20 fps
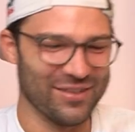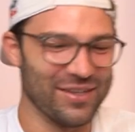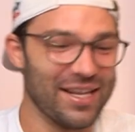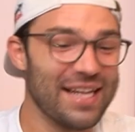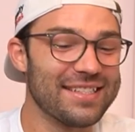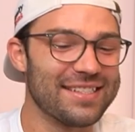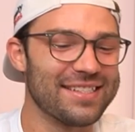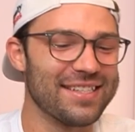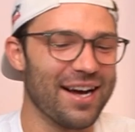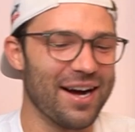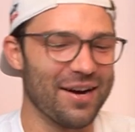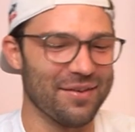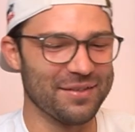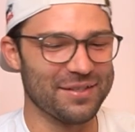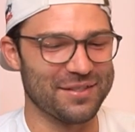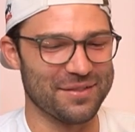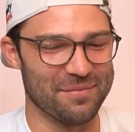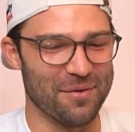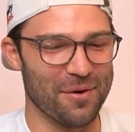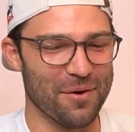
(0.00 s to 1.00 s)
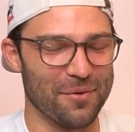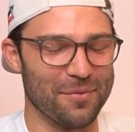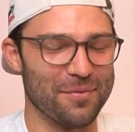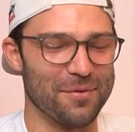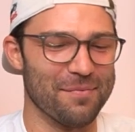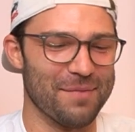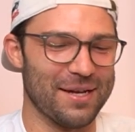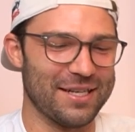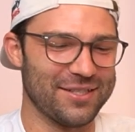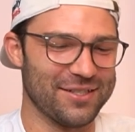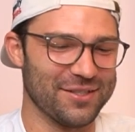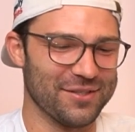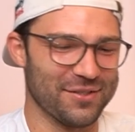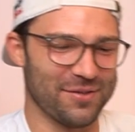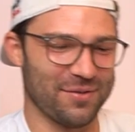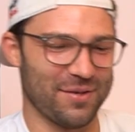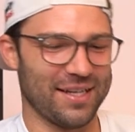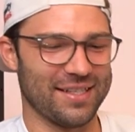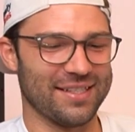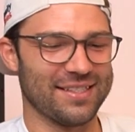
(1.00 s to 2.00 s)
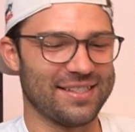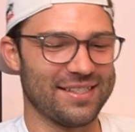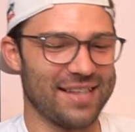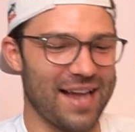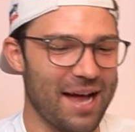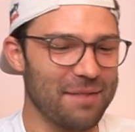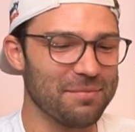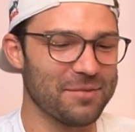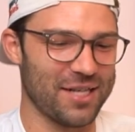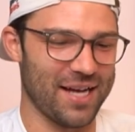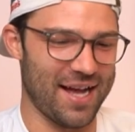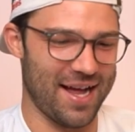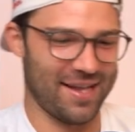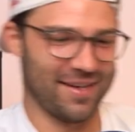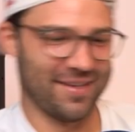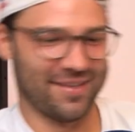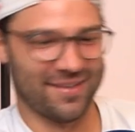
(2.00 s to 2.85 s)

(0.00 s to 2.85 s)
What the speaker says: Well, let's start with some honorable mentions, Ren. Snapchat.